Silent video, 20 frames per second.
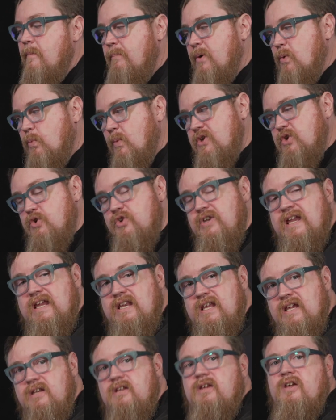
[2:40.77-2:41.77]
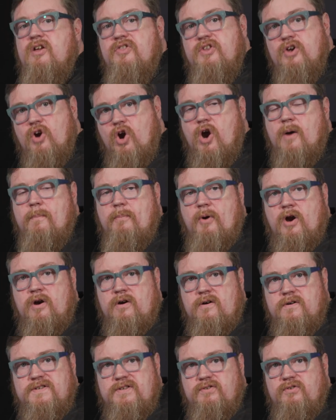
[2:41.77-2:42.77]
But when you need it, there are
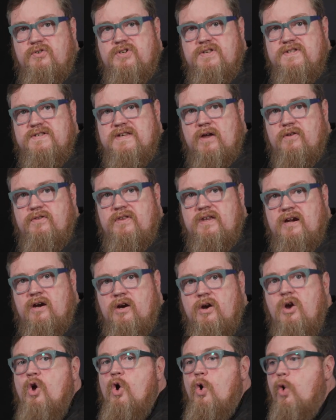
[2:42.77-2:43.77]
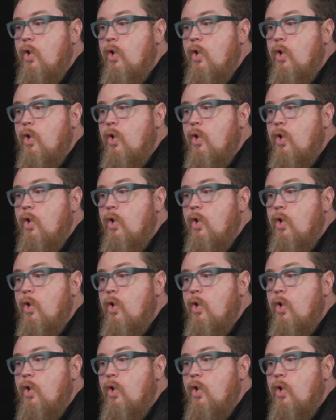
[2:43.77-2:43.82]
partner solutions out there,